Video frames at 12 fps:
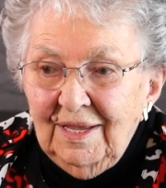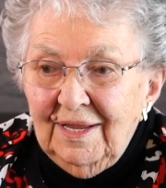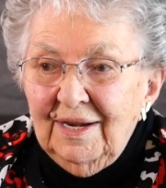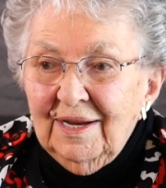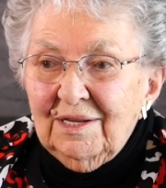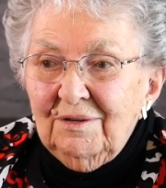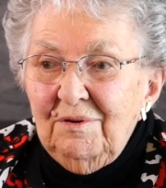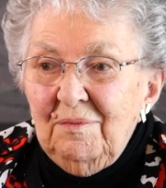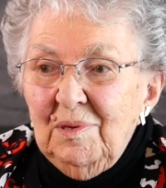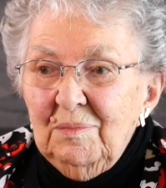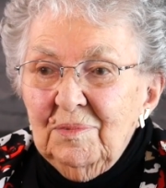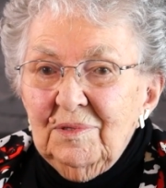And I can
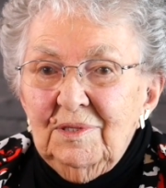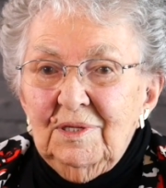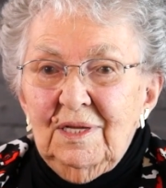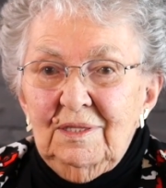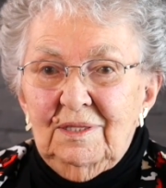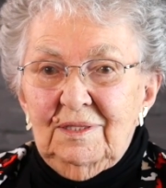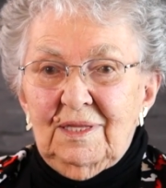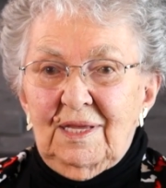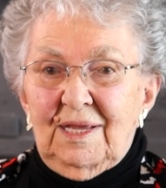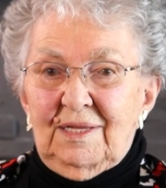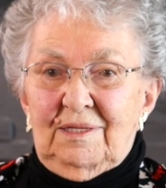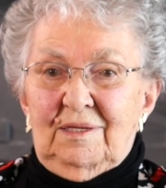remember the night that they
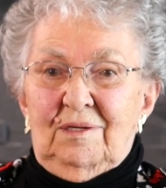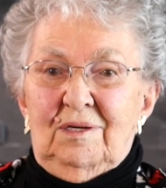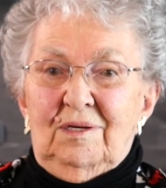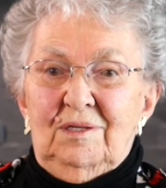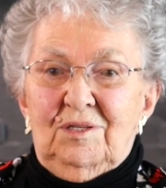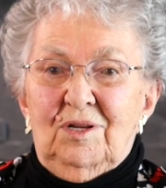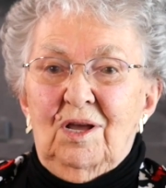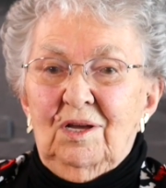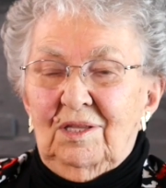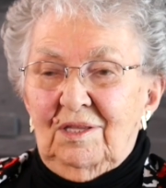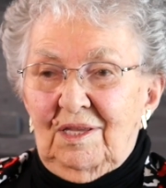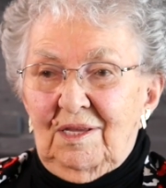had the longest
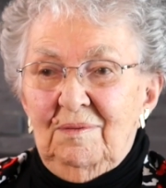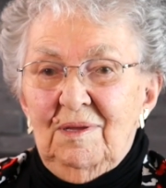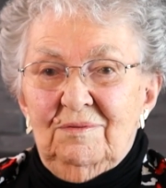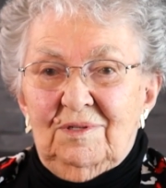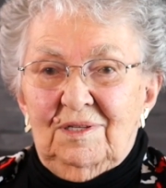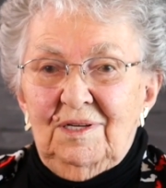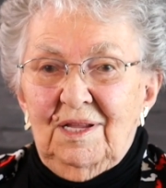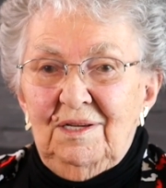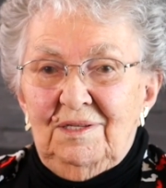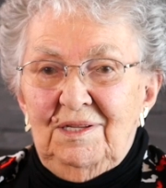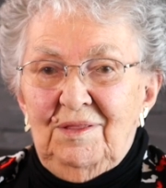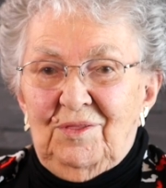hockey game. That was in
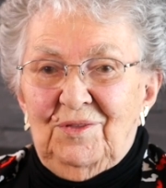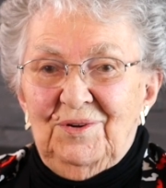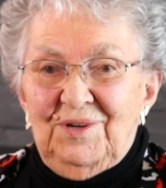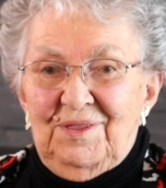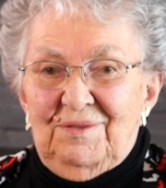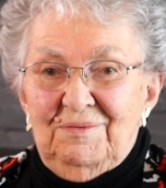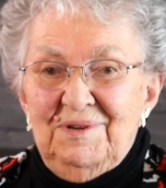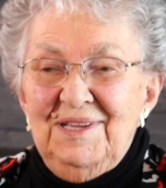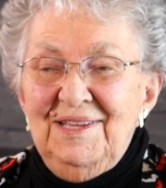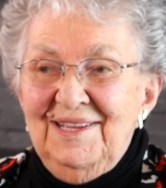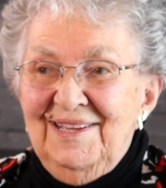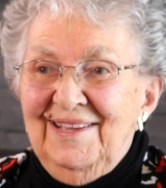
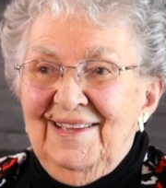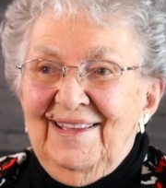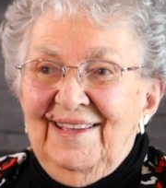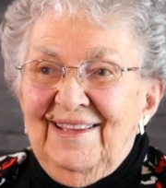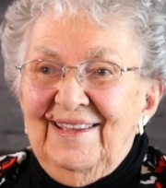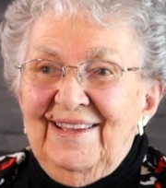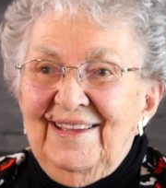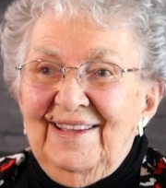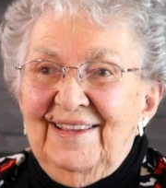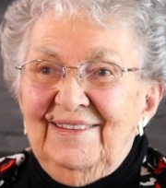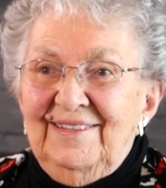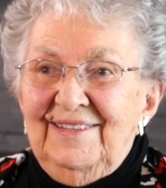1933.
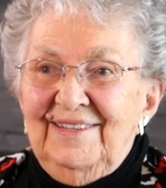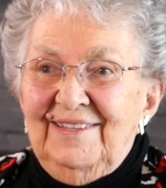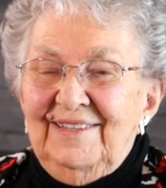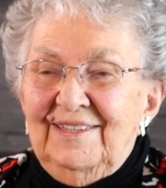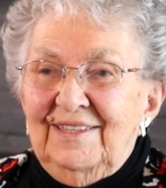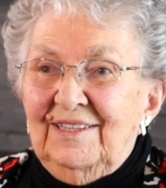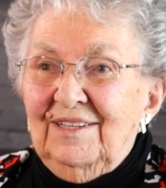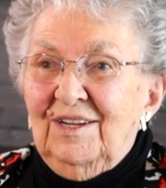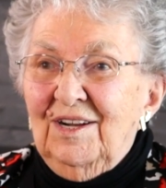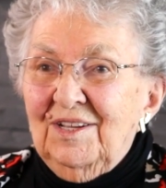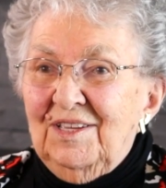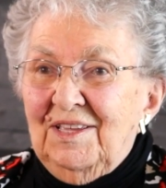And the
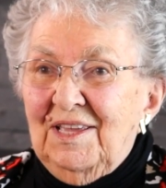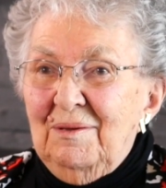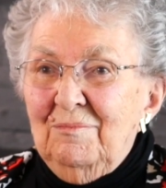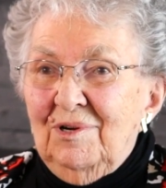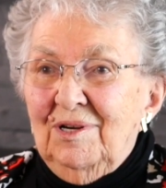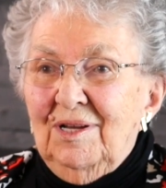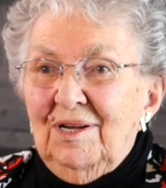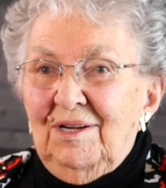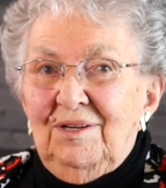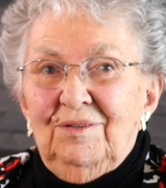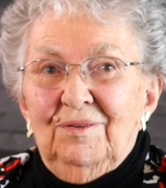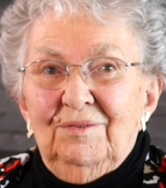hockey game went on
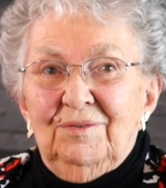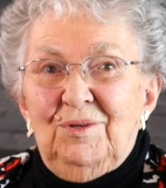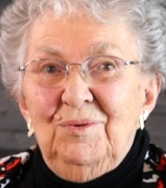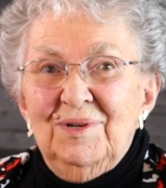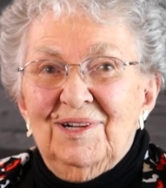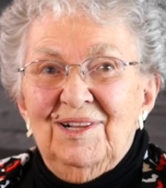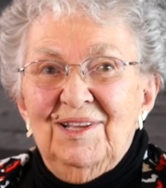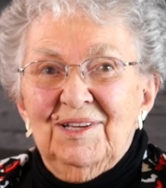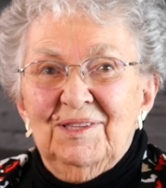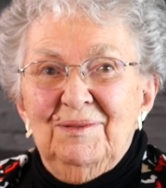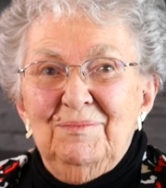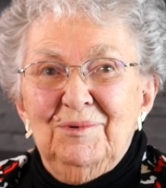until 2
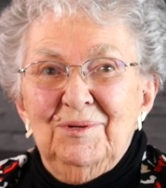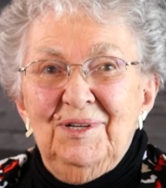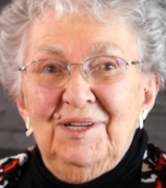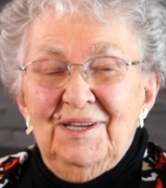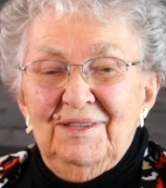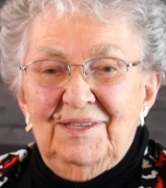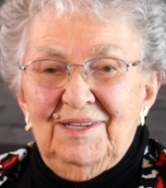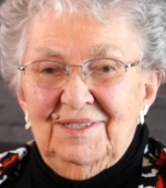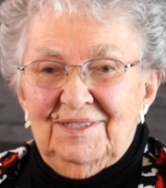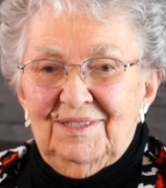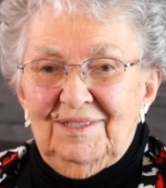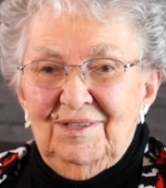o'clock in the morning. I think
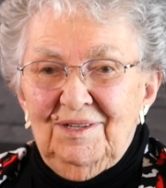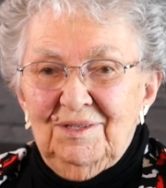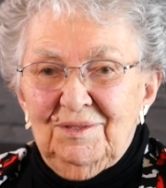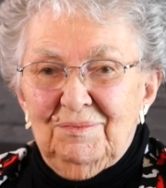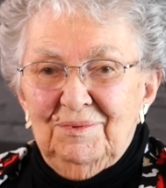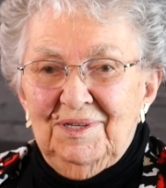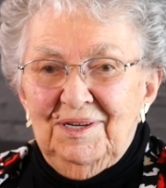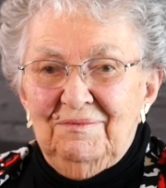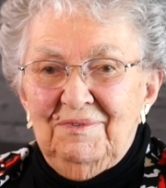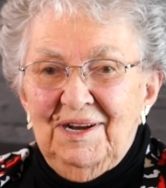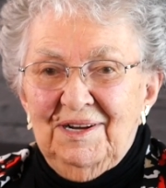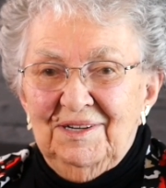it's the longest one on
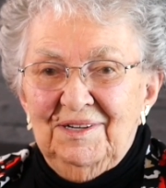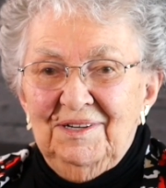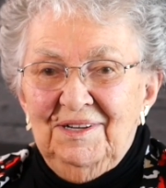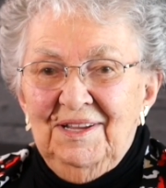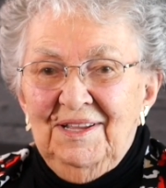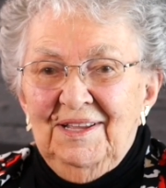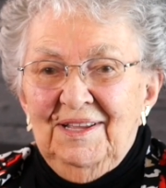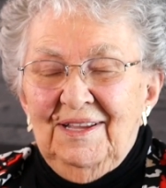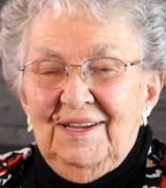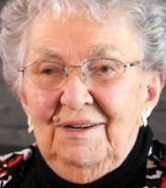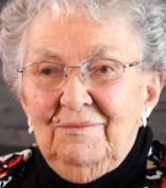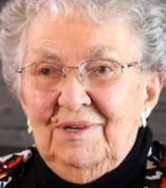record.
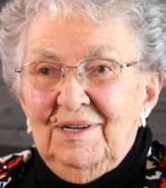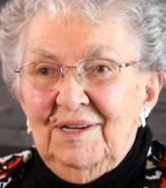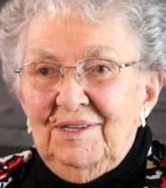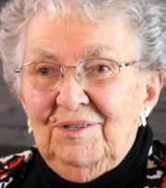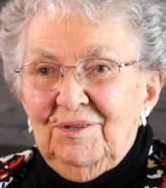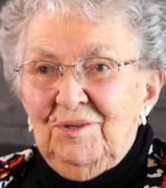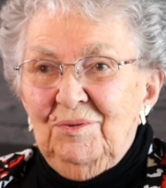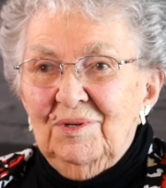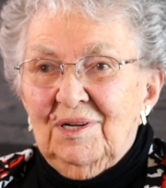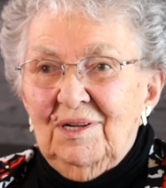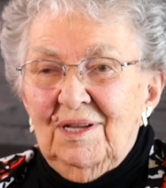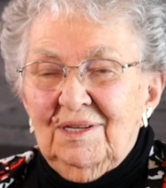And it went on until 2
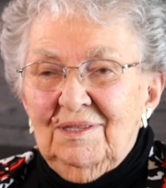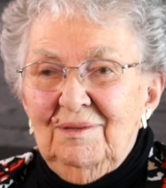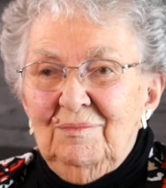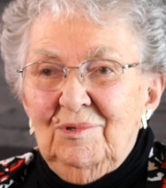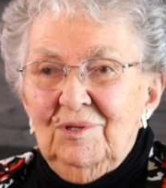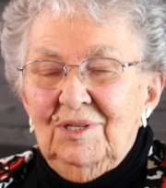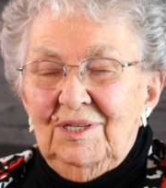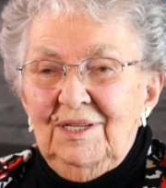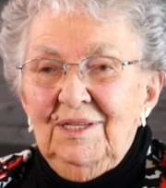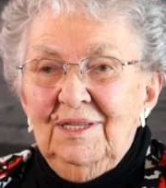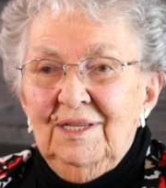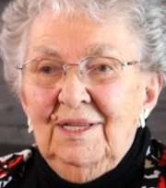o'clock in the
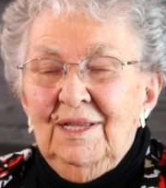morning.